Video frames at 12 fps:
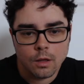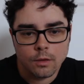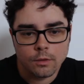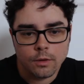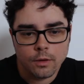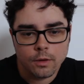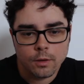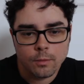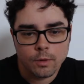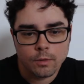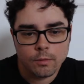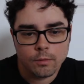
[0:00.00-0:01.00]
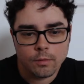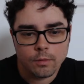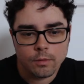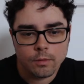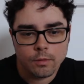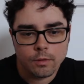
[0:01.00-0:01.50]
Is there anything I want to
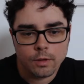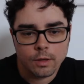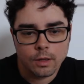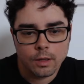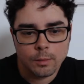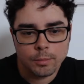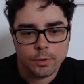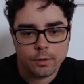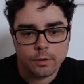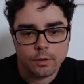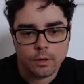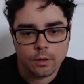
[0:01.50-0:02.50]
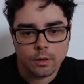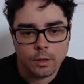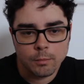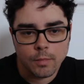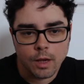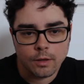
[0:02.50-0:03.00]
keep? I'll
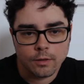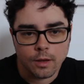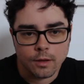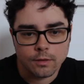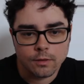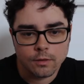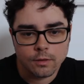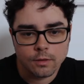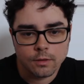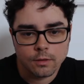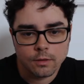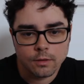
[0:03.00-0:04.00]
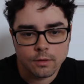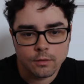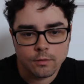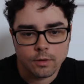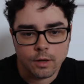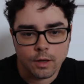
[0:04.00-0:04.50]
keep my test
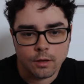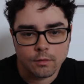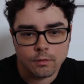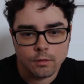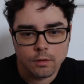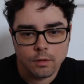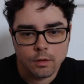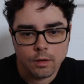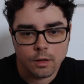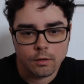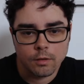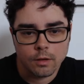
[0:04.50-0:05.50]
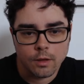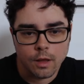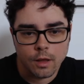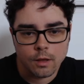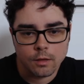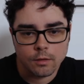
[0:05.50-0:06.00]
for now. I don't need
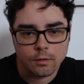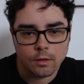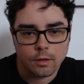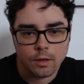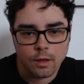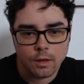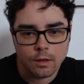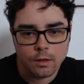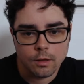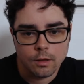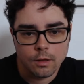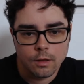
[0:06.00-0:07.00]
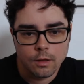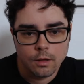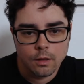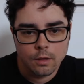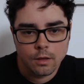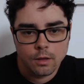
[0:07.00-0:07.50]
that, don't need that,
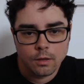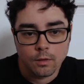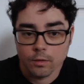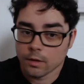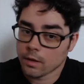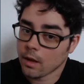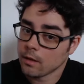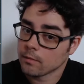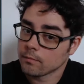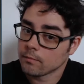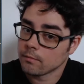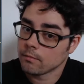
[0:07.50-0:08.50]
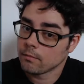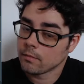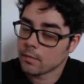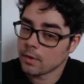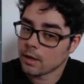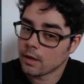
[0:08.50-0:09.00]
don't need that.
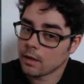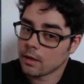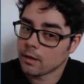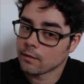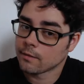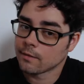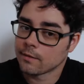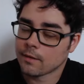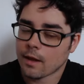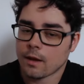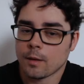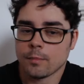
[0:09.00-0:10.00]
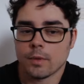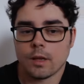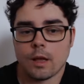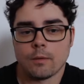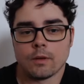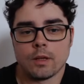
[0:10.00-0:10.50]
And setup,
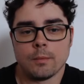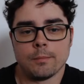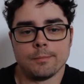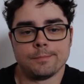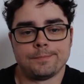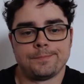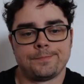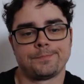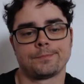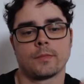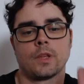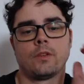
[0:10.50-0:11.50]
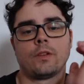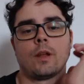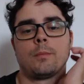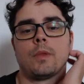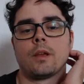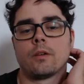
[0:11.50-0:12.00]
I will keep.
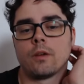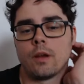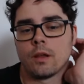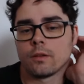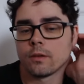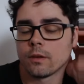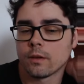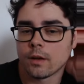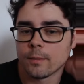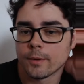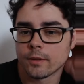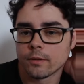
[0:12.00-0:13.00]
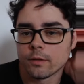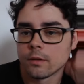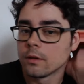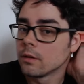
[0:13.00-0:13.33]
Setup like creates the database.